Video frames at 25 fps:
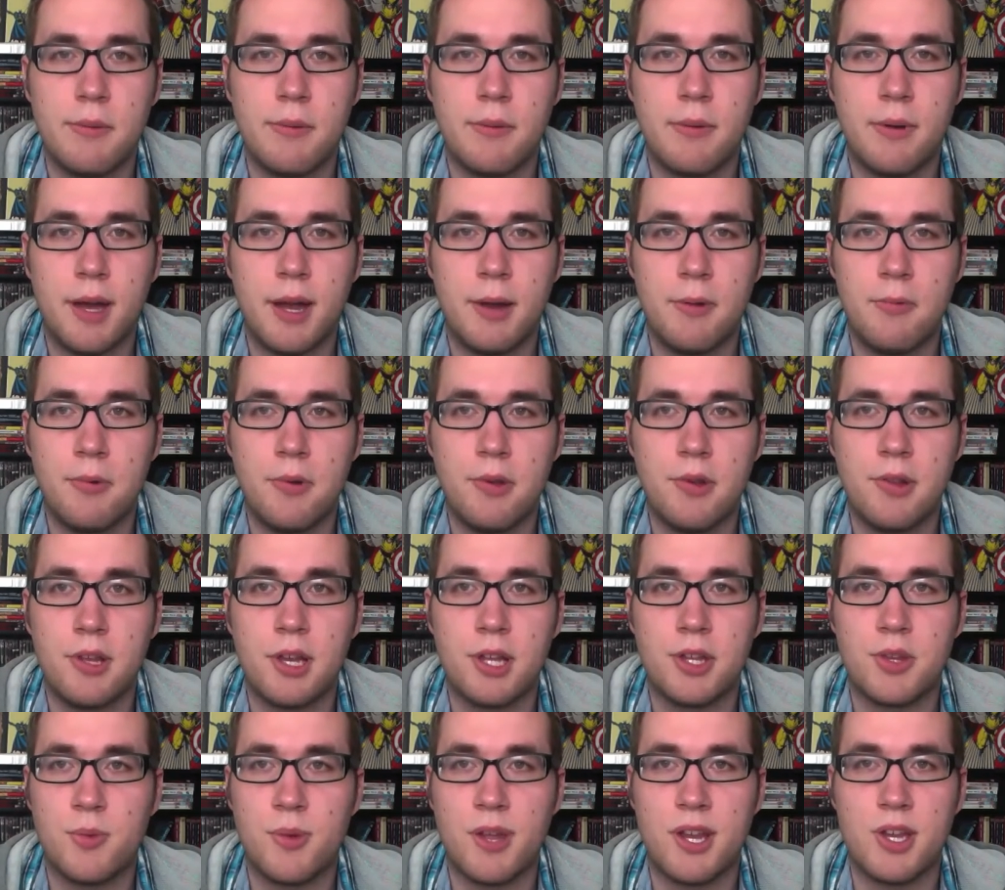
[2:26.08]
I really
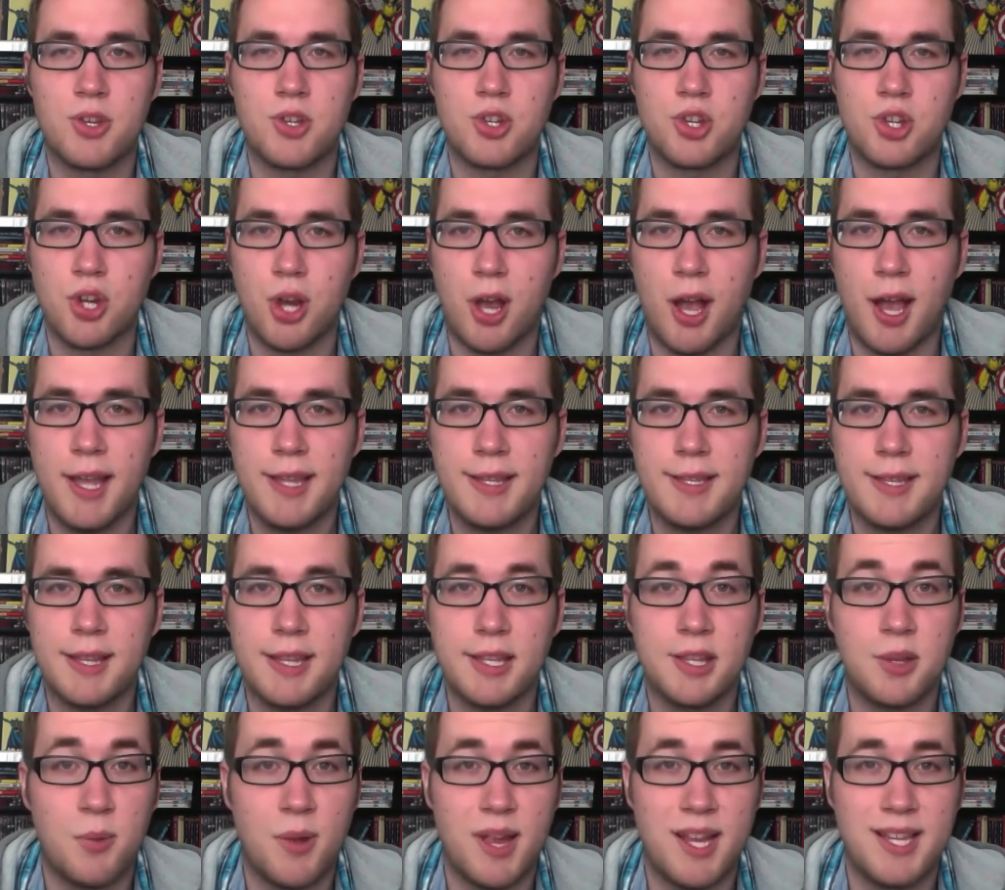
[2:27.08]
like the way it's shot. I like
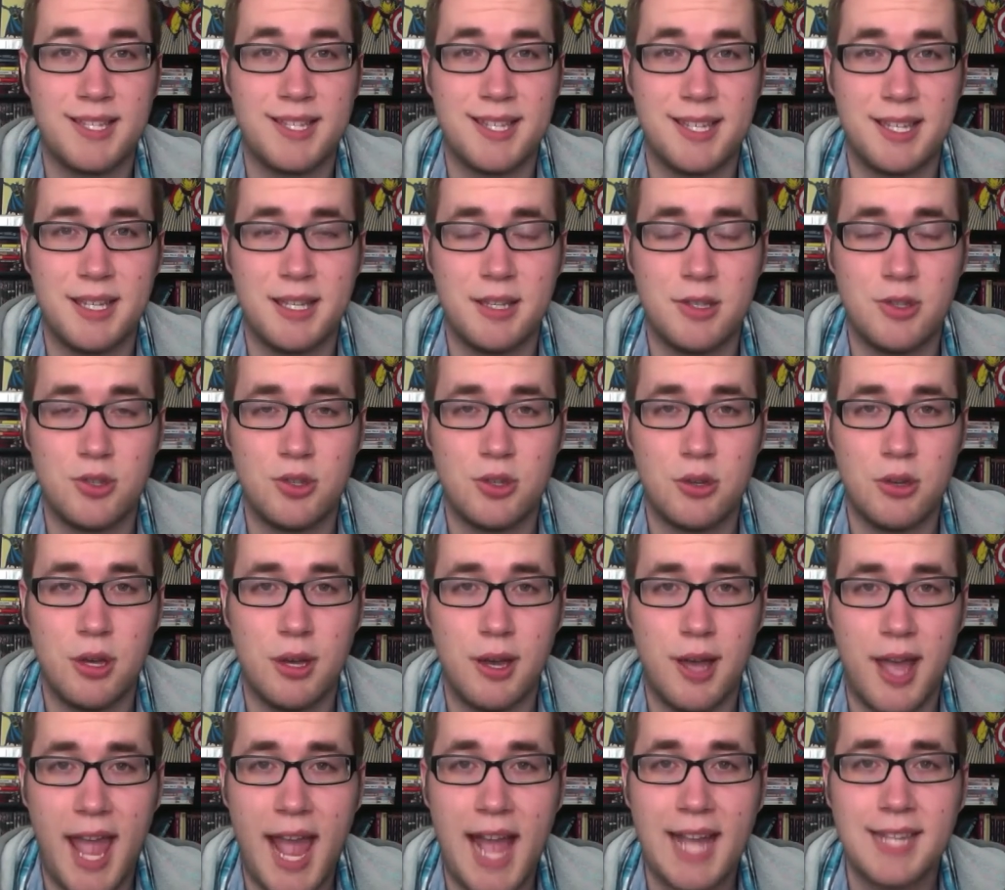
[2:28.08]
the way it's
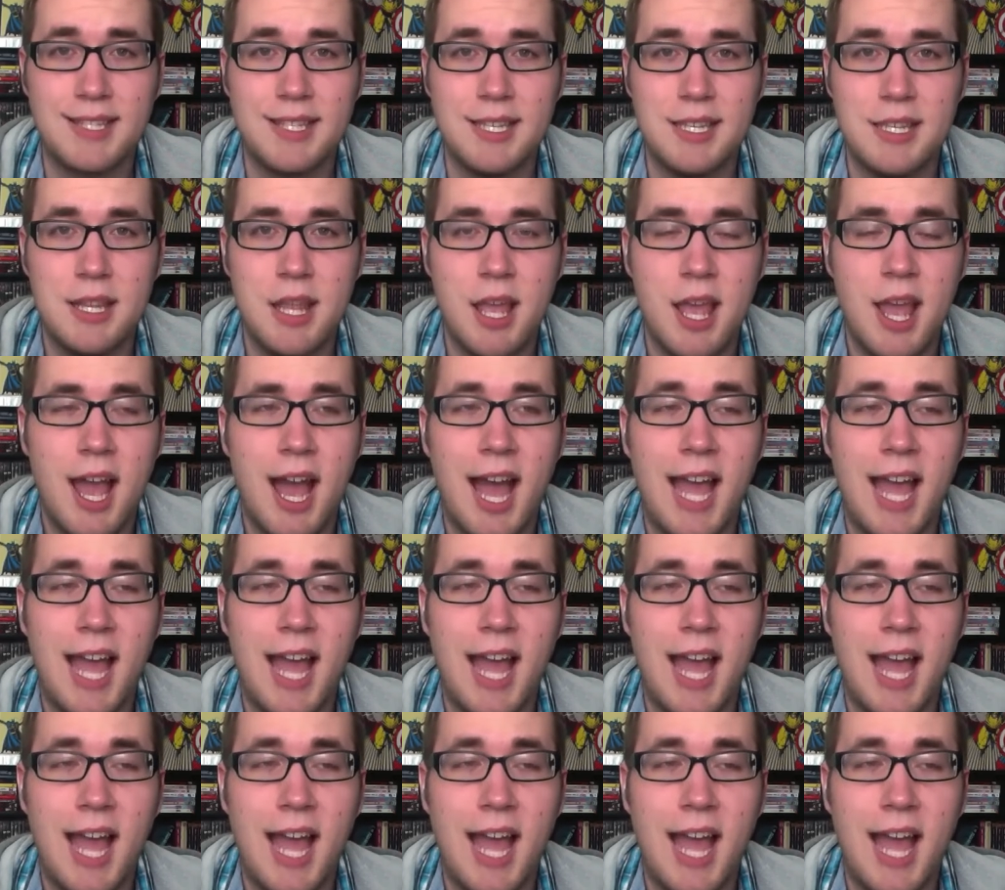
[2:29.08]
acted.